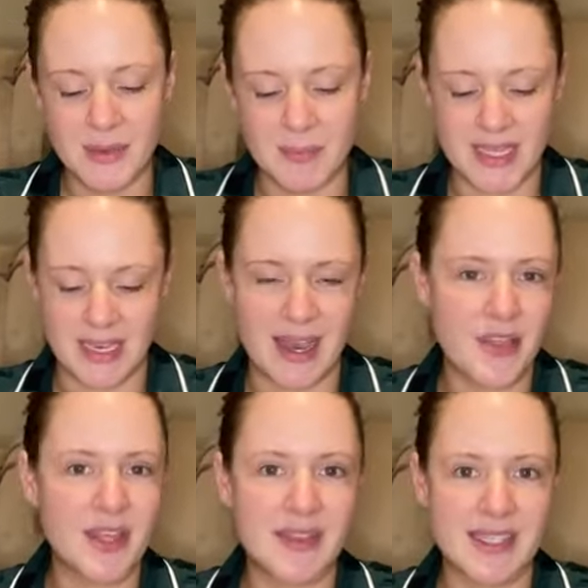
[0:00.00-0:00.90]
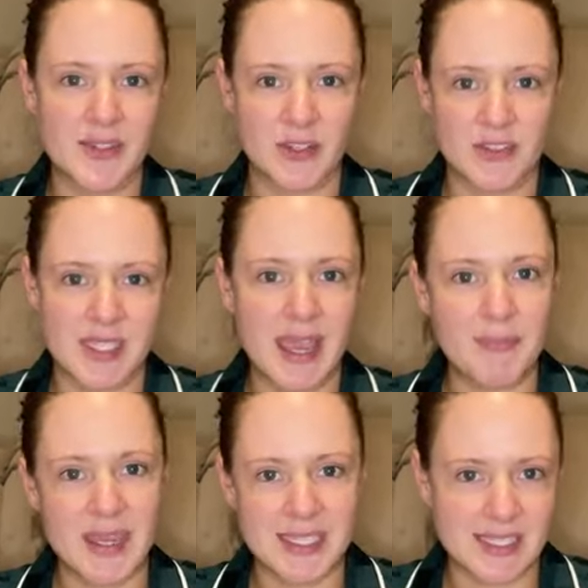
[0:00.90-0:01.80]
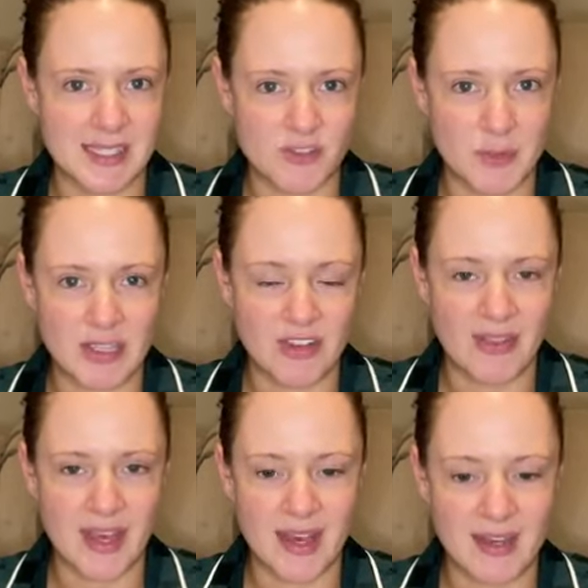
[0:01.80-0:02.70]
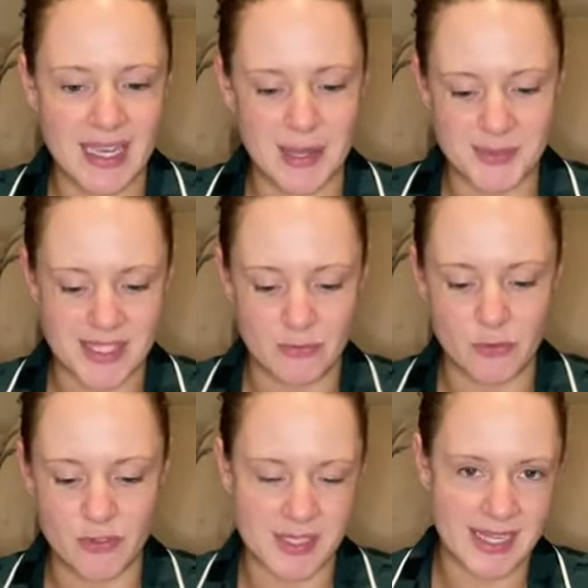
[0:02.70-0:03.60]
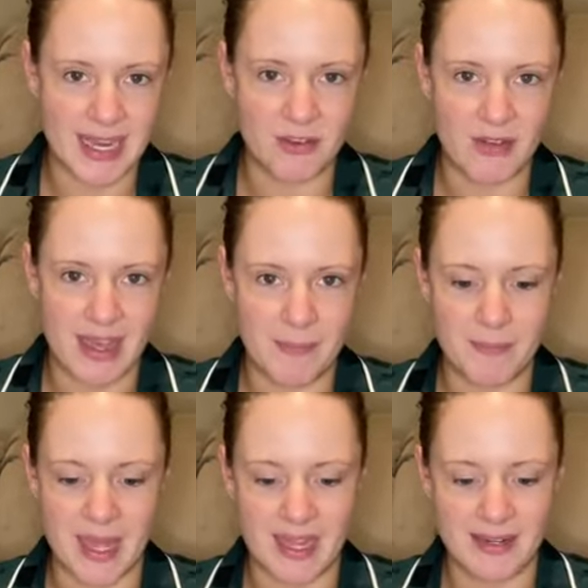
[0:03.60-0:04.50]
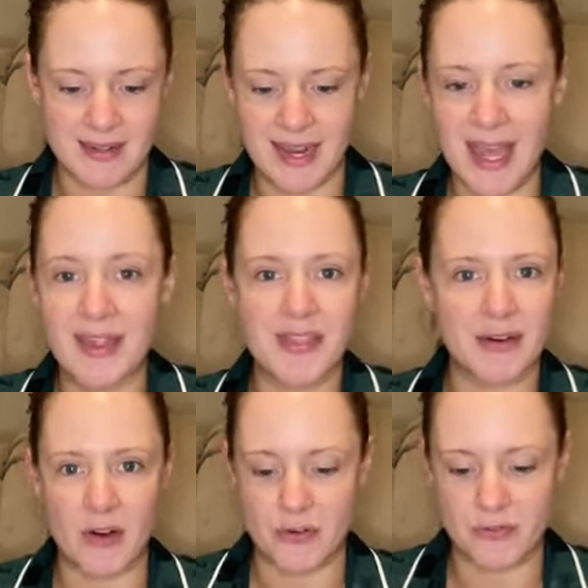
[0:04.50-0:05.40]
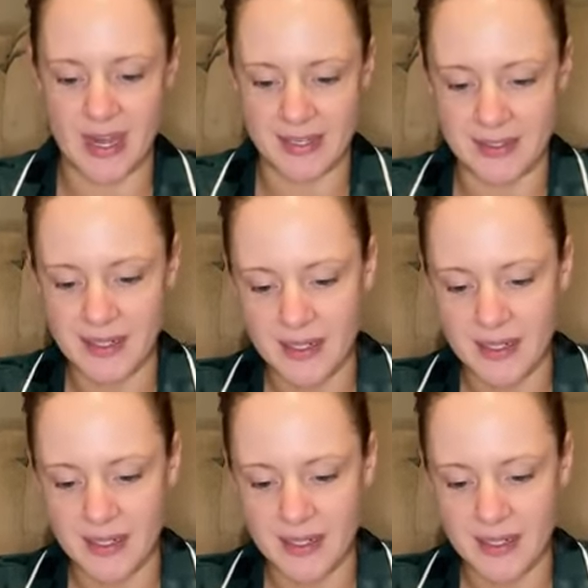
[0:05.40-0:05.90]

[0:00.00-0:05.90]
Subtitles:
But yeah, I think they sort of just kept their distance from each other, kept civil for the sake of M, and had their own fun.